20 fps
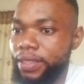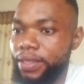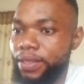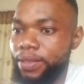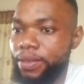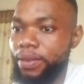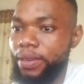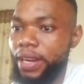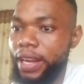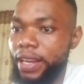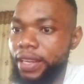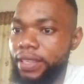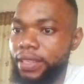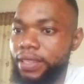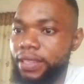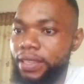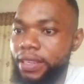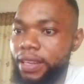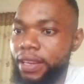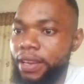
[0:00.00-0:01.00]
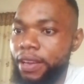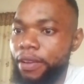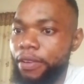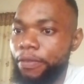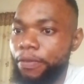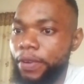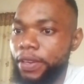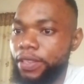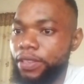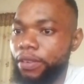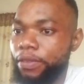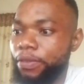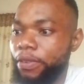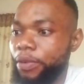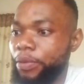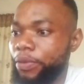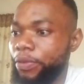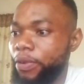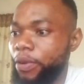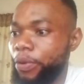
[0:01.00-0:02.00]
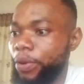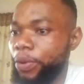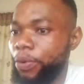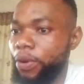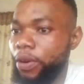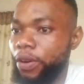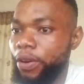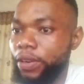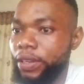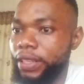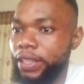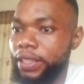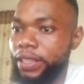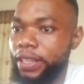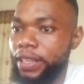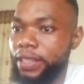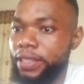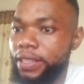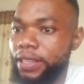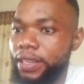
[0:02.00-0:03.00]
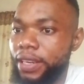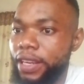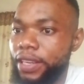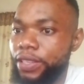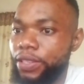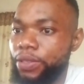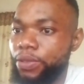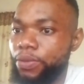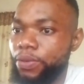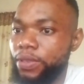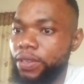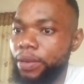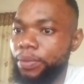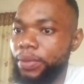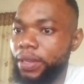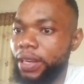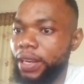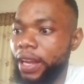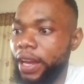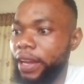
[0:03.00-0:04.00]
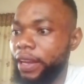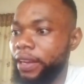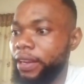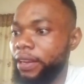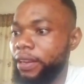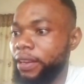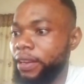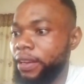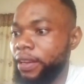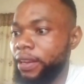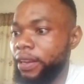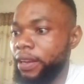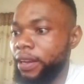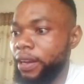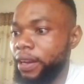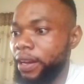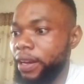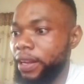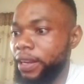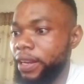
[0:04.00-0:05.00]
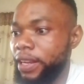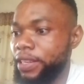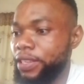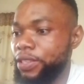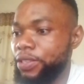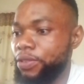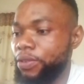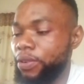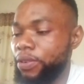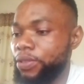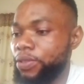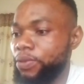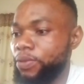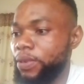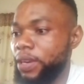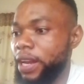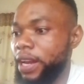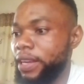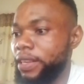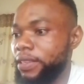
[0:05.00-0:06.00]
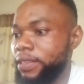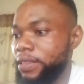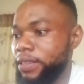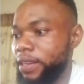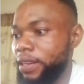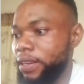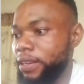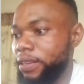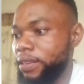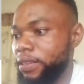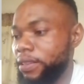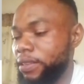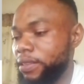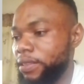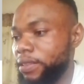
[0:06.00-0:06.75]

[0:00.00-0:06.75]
So let's, first of all, before we work on the date, let's do something like, let's draw two lines here.